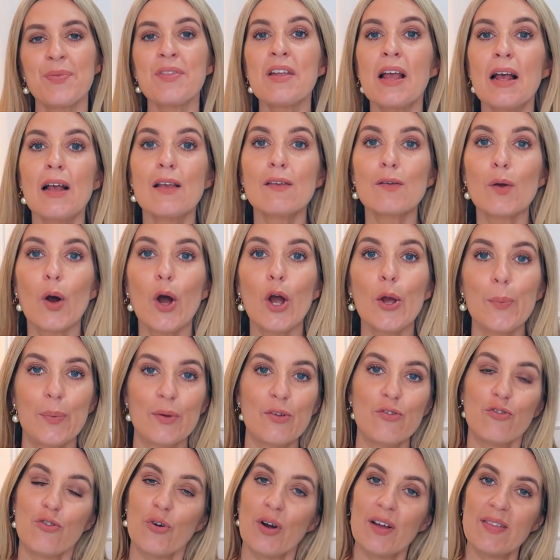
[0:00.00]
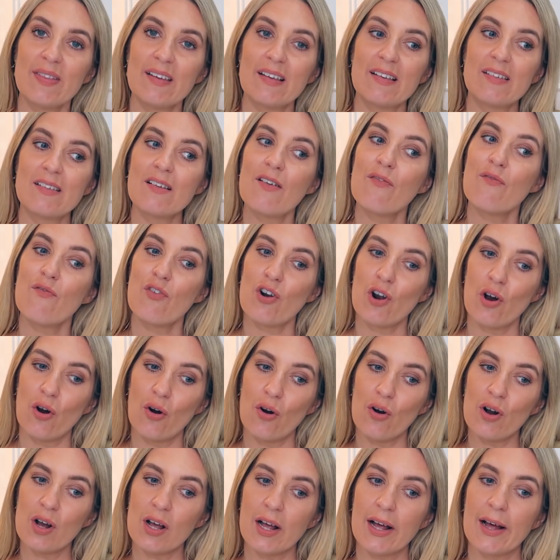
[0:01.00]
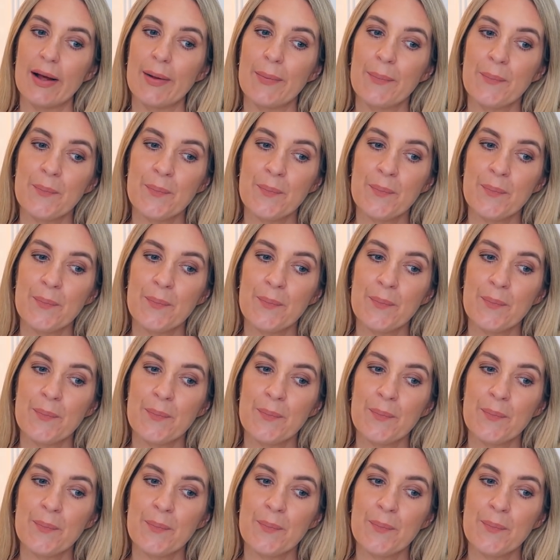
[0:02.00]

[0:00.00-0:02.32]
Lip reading: So I hope you enjoyed this vlog.